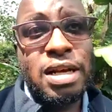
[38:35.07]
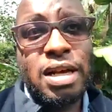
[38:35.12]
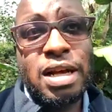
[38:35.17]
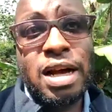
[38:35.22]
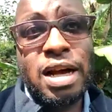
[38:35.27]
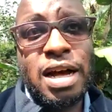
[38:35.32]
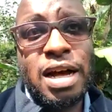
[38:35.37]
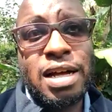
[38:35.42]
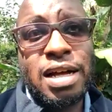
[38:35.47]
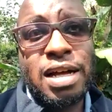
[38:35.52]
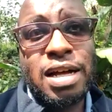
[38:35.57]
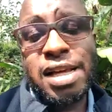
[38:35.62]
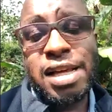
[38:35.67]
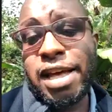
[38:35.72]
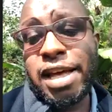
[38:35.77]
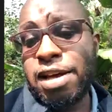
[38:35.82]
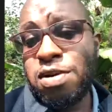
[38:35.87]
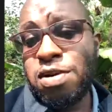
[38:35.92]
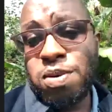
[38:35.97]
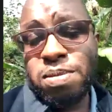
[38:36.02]

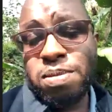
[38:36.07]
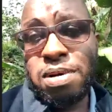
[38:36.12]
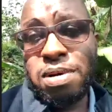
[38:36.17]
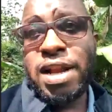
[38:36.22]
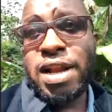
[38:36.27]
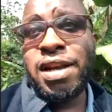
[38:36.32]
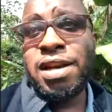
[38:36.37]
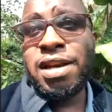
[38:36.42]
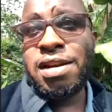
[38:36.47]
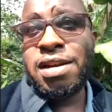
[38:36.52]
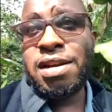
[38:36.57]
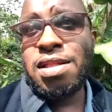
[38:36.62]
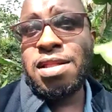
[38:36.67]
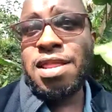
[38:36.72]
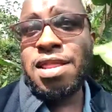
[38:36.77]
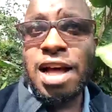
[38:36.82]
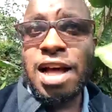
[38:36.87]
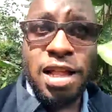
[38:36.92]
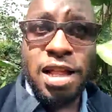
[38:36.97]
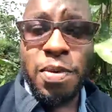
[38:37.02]
cycle, and
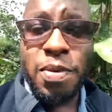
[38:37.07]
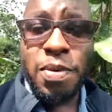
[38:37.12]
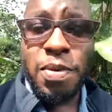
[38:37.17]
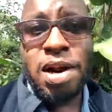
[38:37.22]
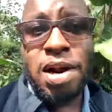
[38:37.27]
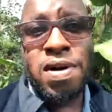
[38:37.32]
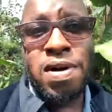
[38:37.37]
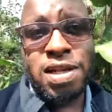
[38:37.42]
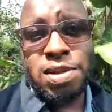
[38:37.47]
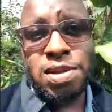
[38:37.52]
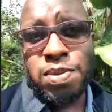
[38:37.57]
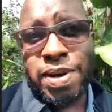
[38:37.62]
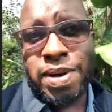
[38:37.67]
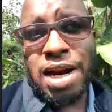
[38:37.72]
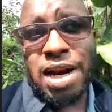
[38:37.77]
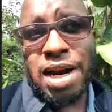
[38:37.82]
the other way around as well,